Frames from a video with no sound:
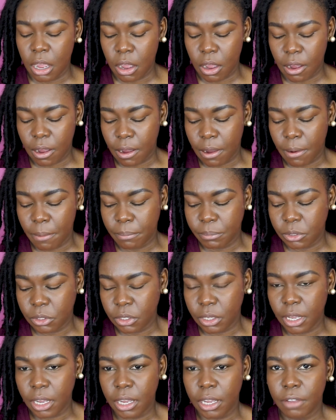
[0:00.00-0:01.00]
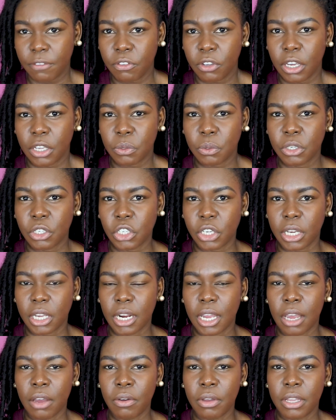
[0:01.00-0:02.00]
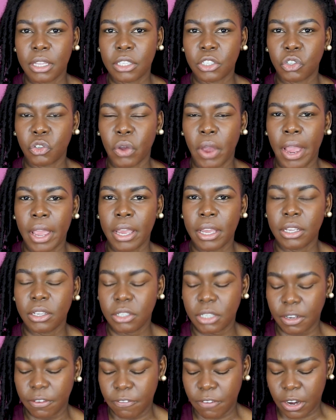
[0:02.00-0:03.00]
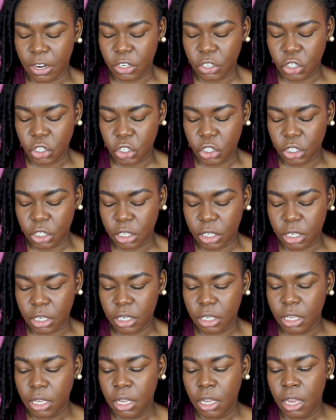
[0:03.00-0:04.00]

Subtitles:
So yeah, if you guys want to check it out and try it, you definitely should.